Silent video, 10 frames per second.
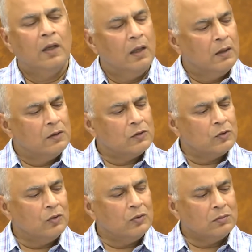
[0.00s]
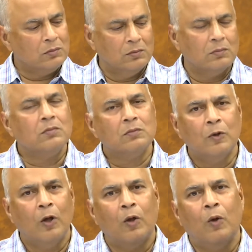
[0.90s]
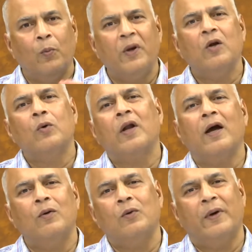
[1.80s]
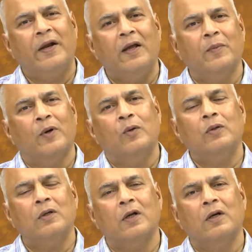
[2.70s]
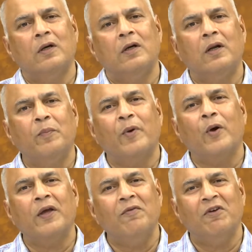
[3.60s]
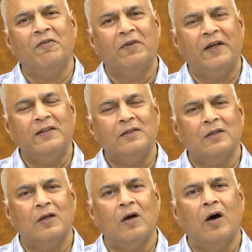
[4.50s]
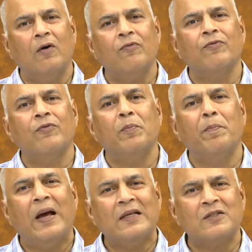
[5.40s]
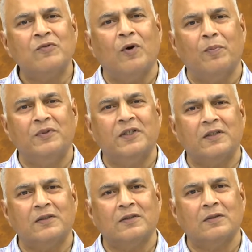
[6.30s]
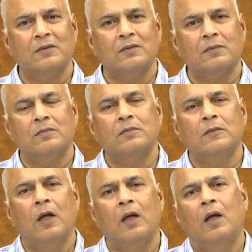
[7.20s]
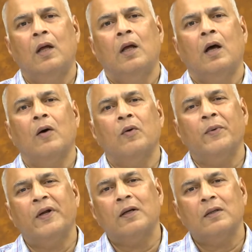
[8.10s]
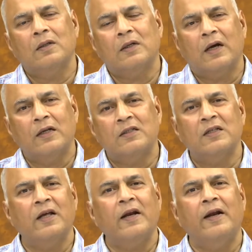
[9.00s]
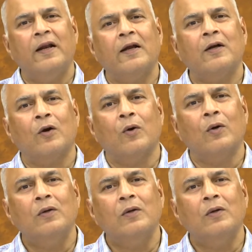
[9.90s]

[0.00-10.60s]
So, we do not have to worry about de Broglie wavelength of massive objects. However, consider an electron.